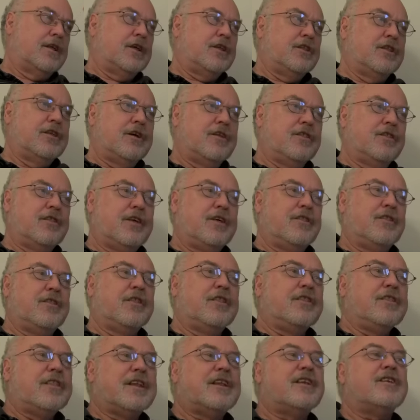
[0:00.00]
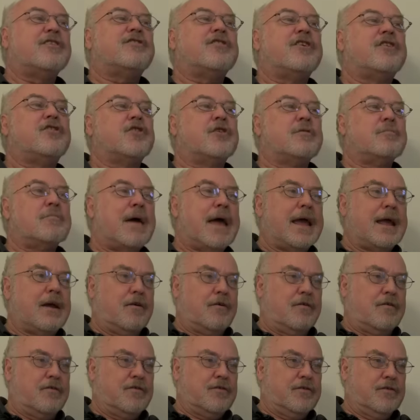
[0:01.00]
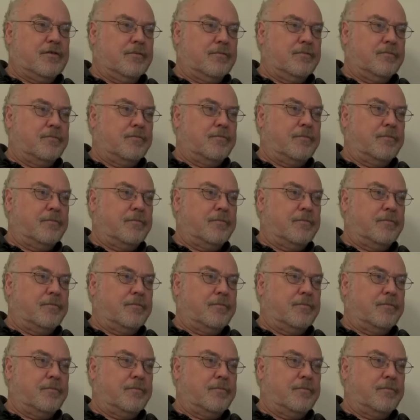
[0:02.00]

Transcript: the the, the decision makers.